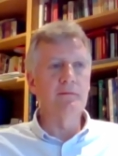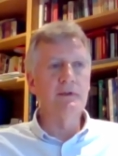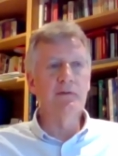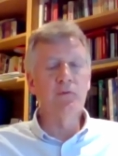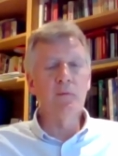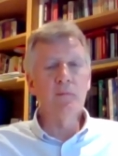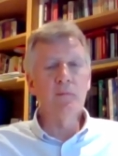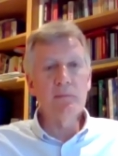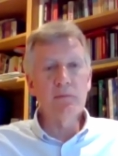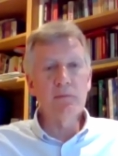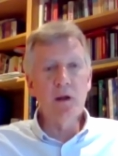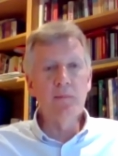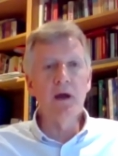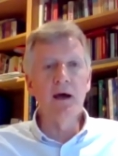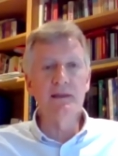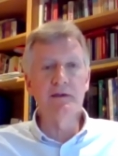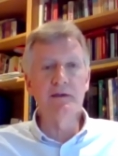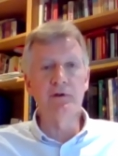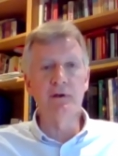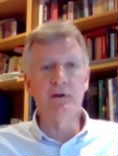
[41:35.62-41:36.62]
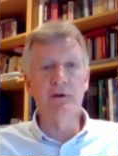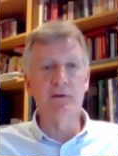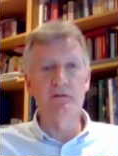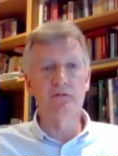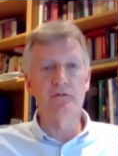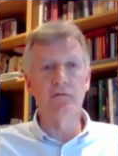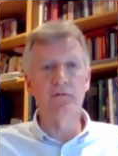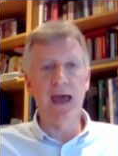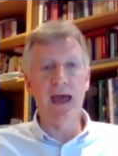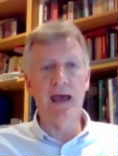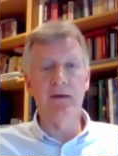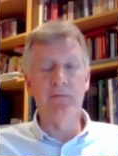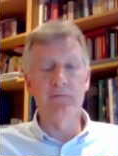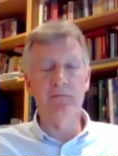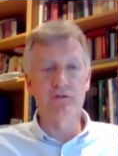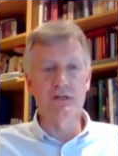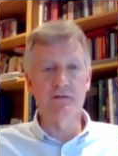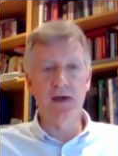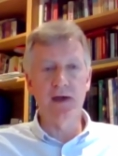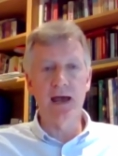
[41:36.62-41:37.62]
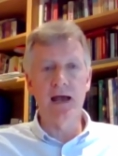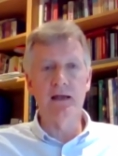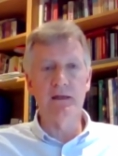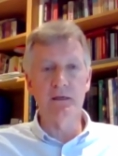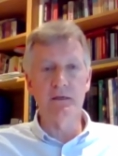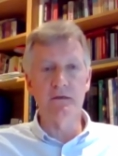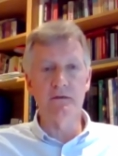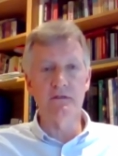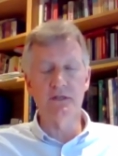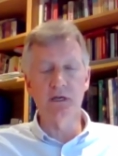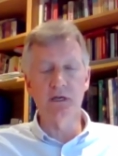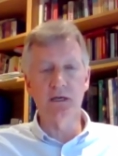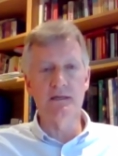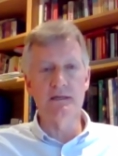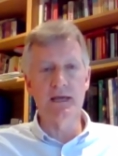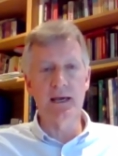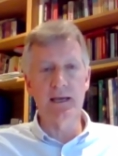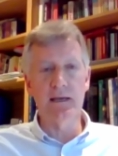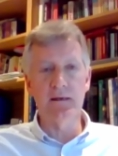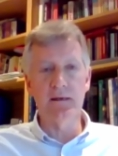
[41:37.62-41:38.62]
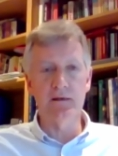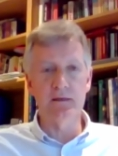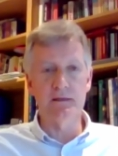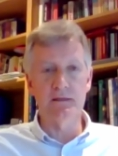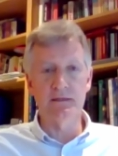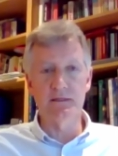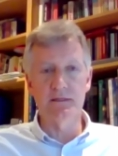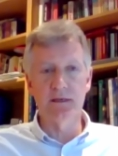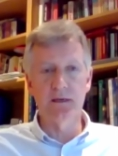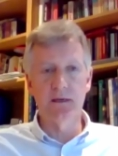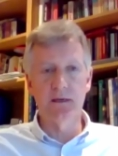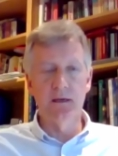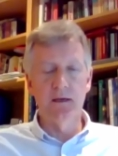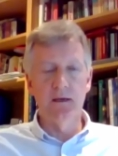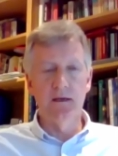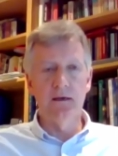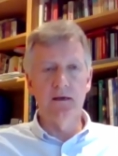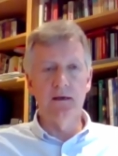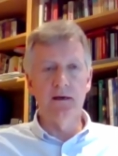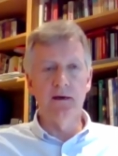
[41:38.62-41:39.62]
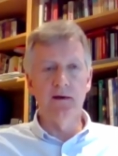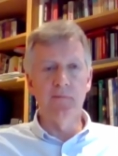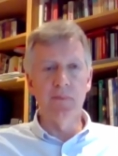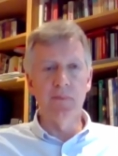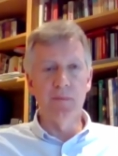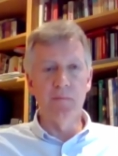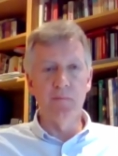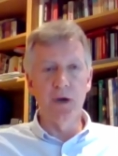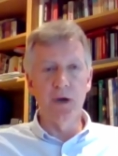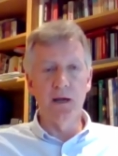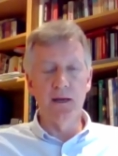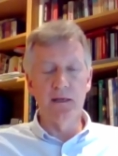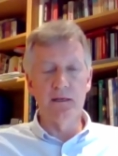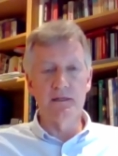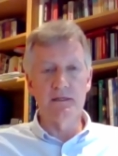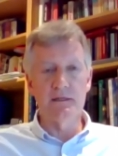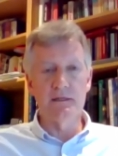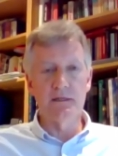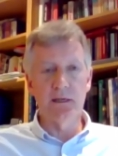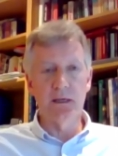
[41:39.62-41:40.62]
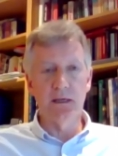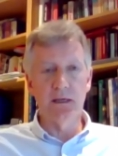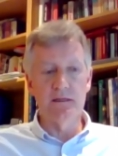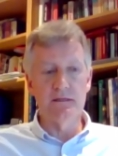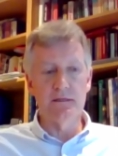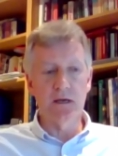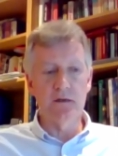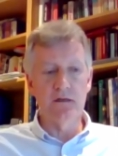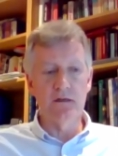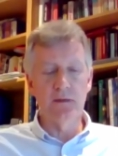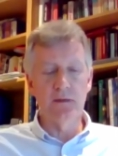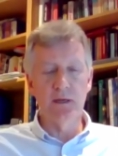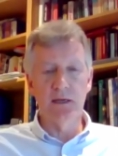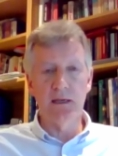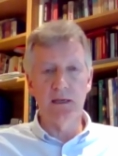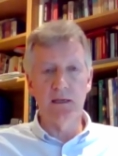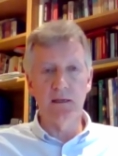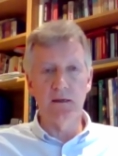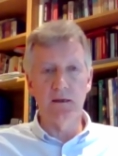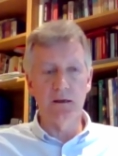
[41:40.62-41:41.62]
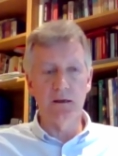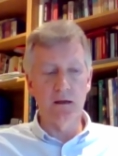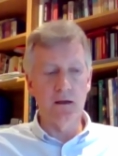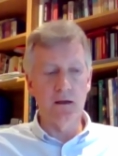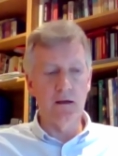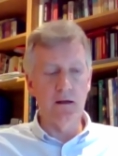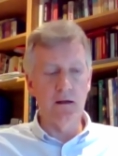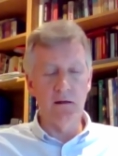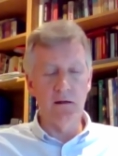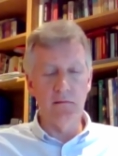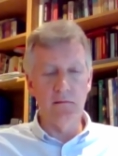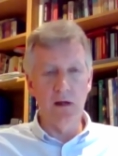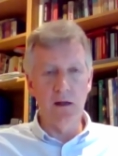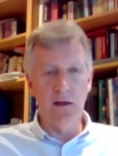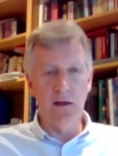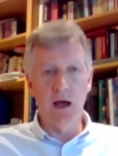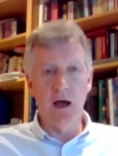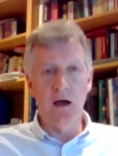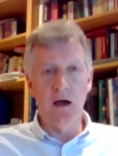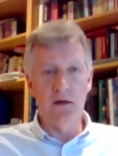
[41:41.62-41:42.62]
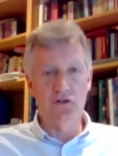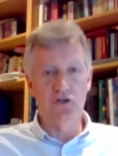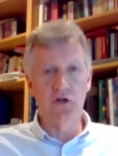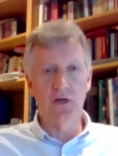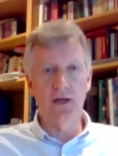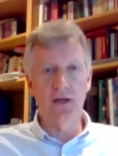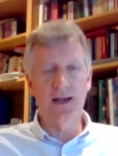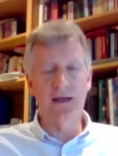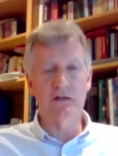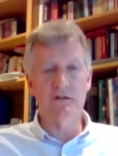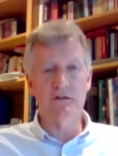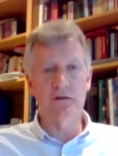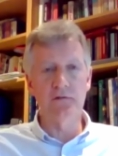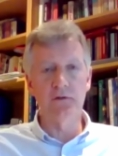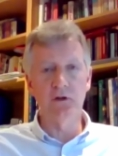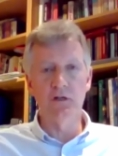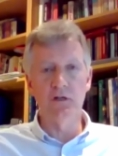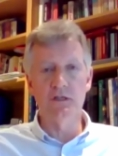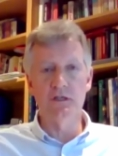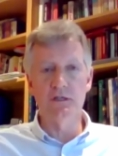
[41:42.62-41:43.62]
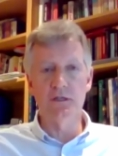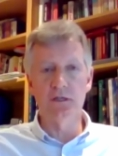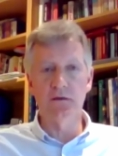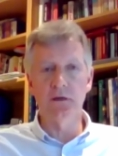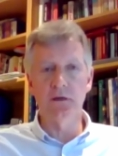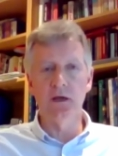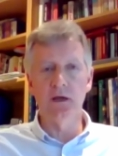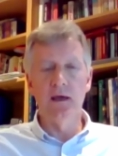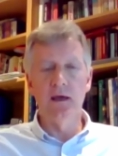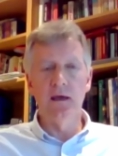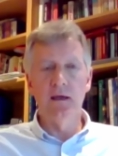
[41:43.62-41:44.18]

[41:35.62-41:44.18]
different people apply different sort of average values to containers, but it's going to be a large collection of losses, and